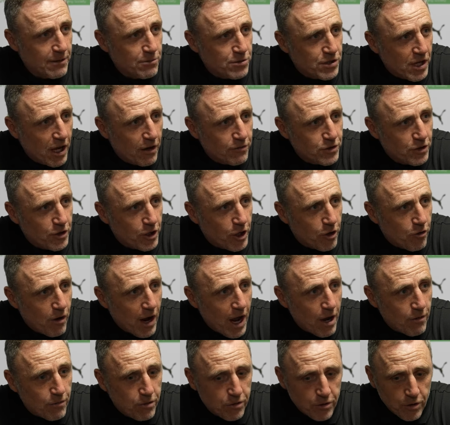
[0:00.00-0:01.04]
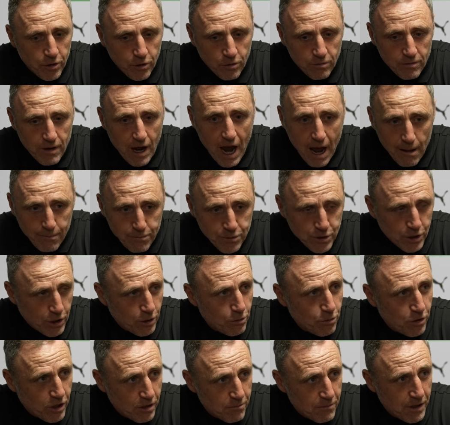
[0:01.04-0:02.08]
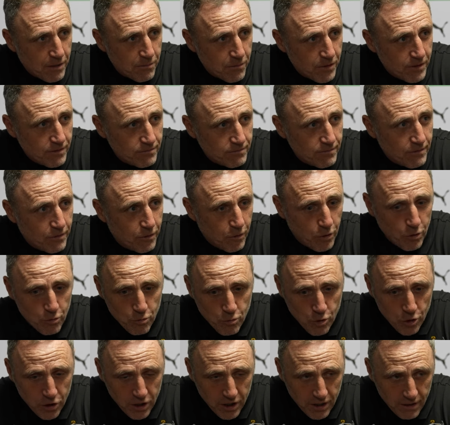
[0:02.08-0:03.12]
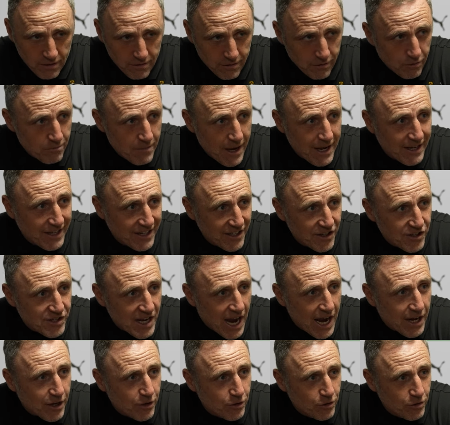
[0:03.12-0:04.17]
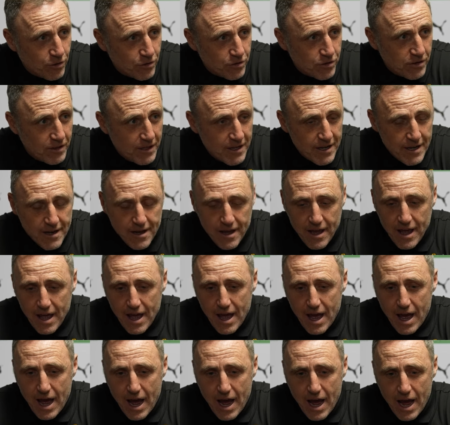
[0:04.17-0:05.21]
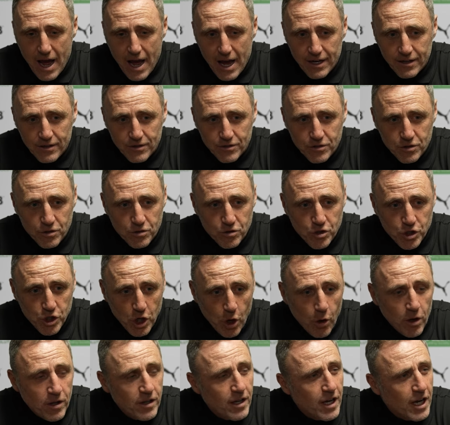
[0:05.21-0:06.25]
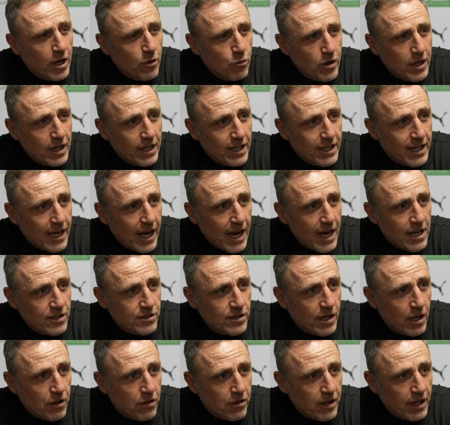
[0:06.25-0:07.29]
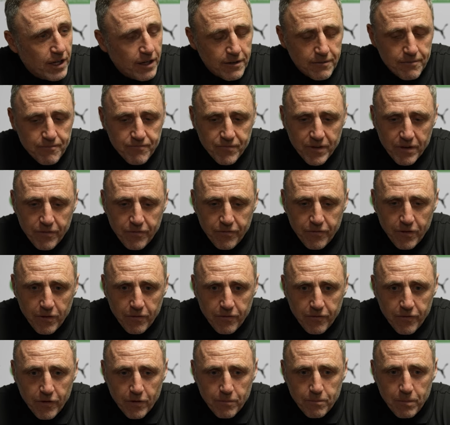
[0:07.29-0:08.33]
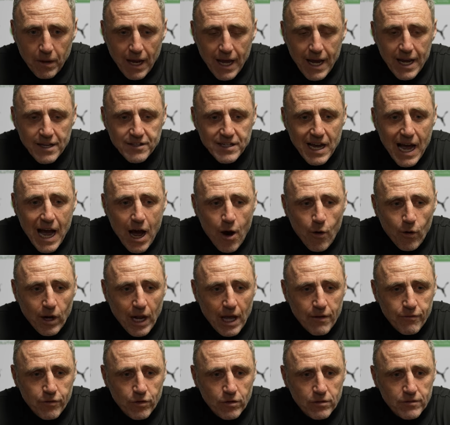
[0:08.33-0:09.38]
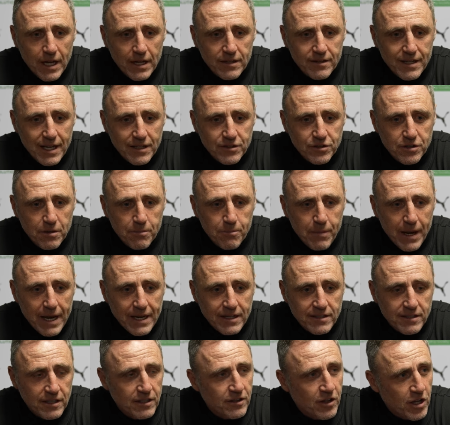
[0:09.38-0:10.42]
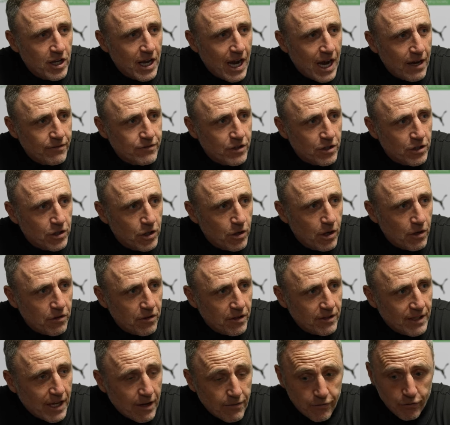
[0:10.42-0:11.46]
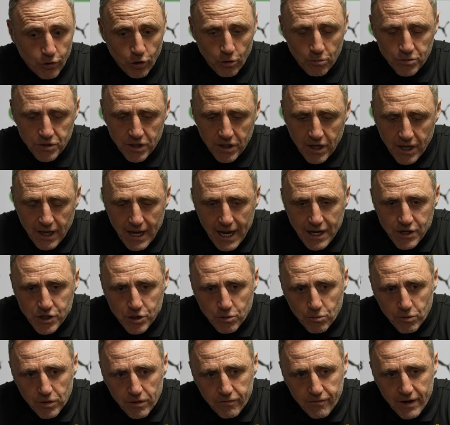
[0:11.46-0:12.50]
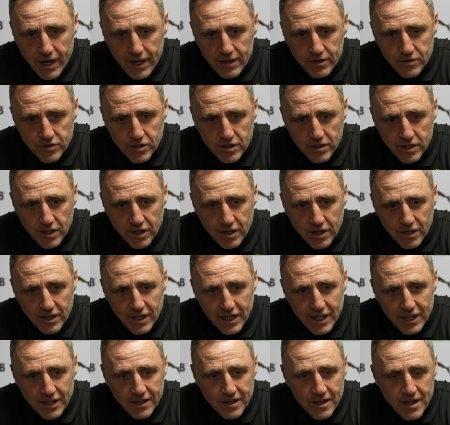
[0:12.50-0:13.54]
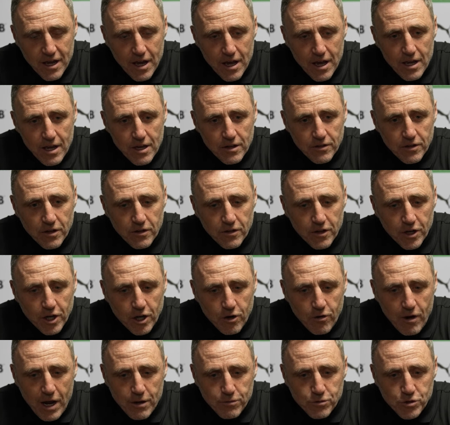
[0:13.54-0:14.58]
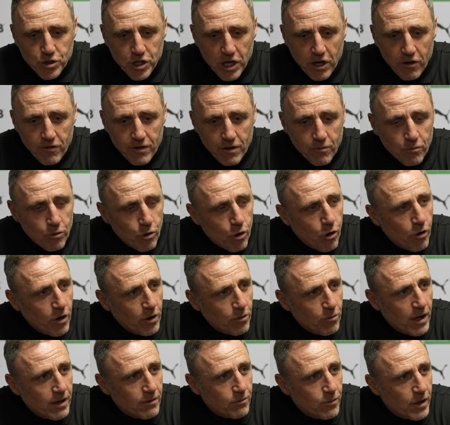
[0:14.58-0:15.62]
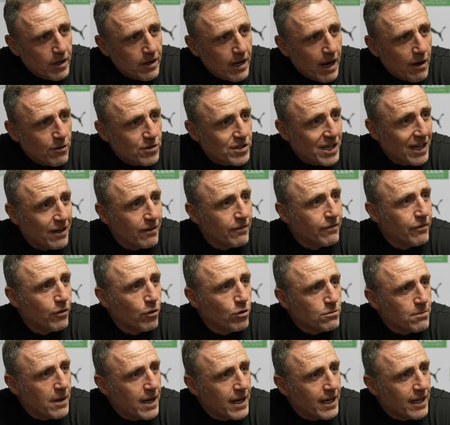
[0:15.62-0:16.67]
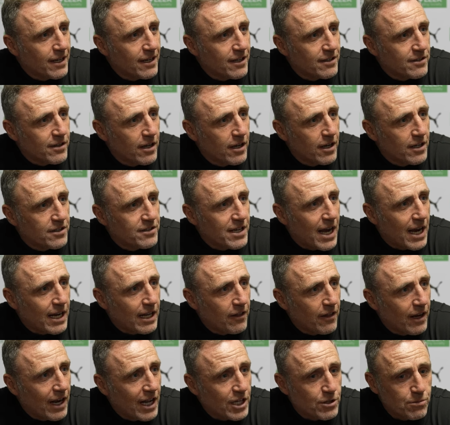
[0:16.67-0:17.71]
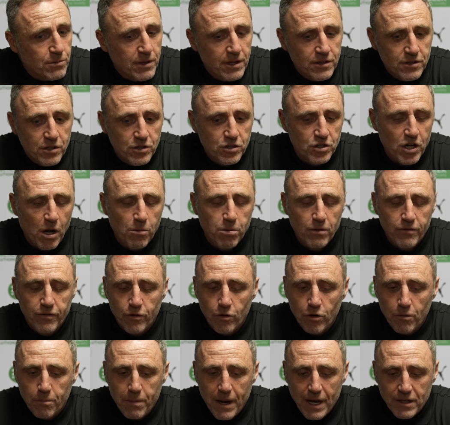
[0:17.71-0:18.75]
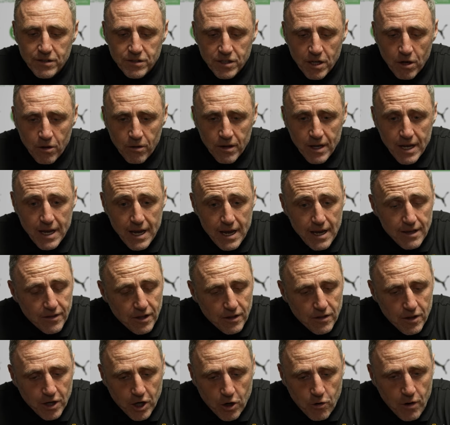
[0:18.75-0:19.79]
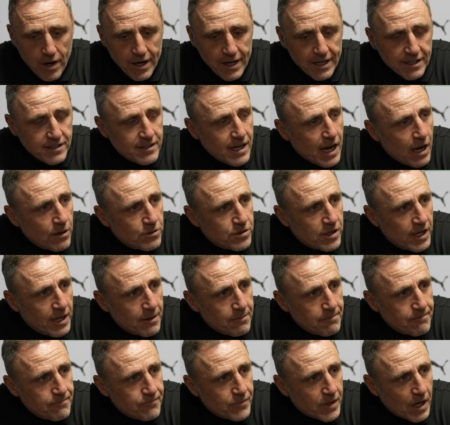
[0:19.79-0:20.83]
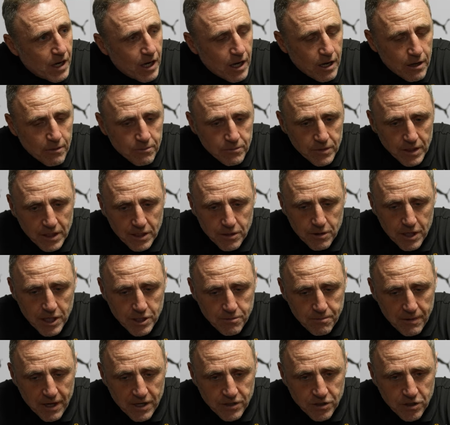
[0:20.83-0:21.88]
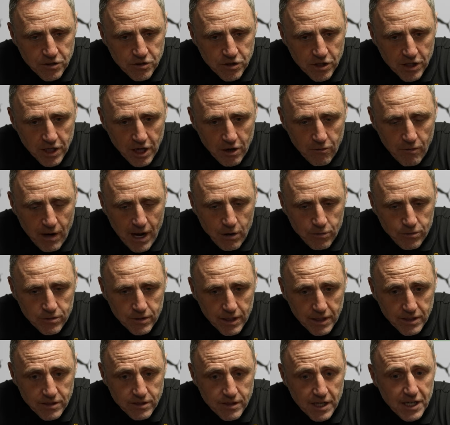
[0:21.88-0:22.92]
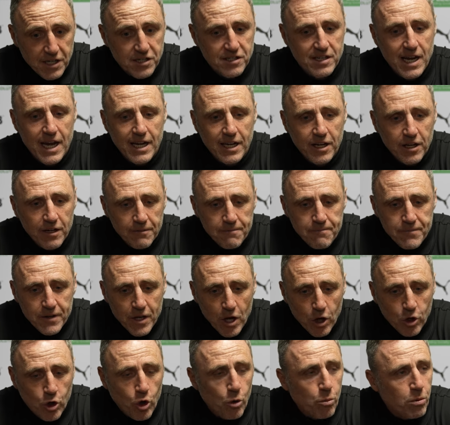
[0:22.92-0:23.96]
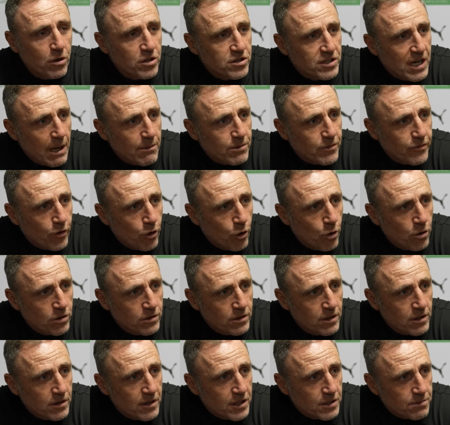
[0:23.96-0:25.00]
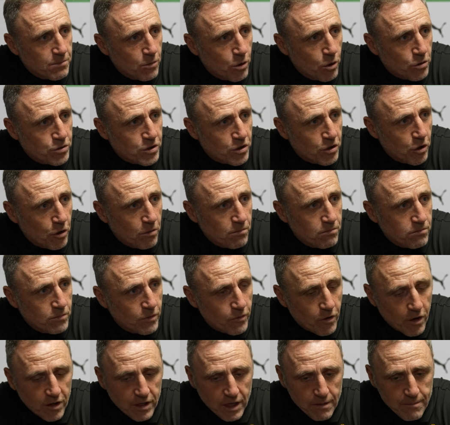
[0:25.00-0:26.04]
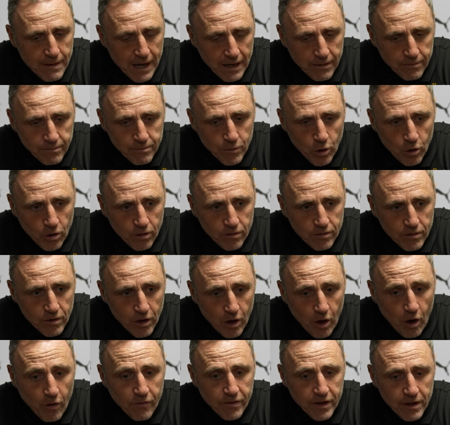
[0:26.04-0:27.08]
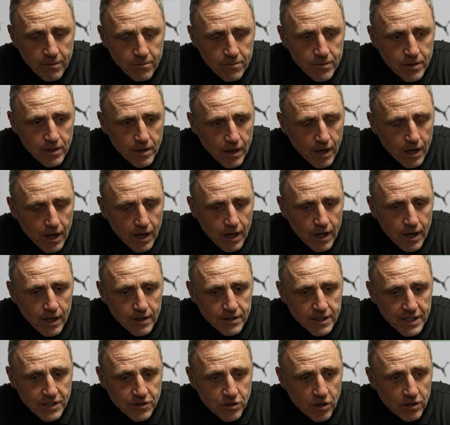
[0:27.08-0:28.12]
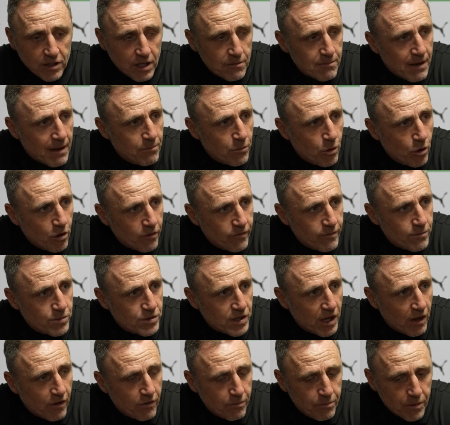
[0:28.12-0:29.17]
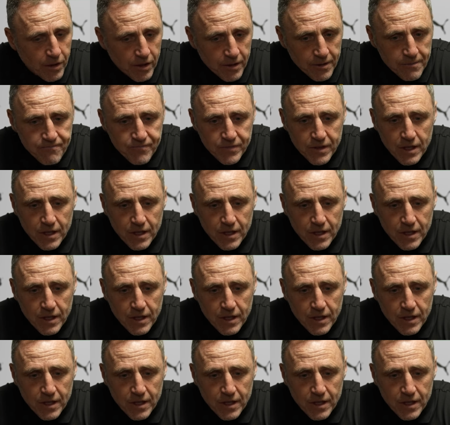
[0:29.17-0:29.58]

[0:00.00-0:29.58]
himself to the crowd through absolute commitment, through running, through making tackles, and showing that he really cares. And I think for players at our level, that's the basic that you have to do. I think that forms a connection with the fans, and you can hear the crowd cheering and roaring when our centre forward's making a tackle in the last minute to stop a forward pass. So the credit is down to him. He's managed to turn it around. He's taken a couple of steps forward. There's more to come. We've got to demand more of him, and he's got to demand more of himself. But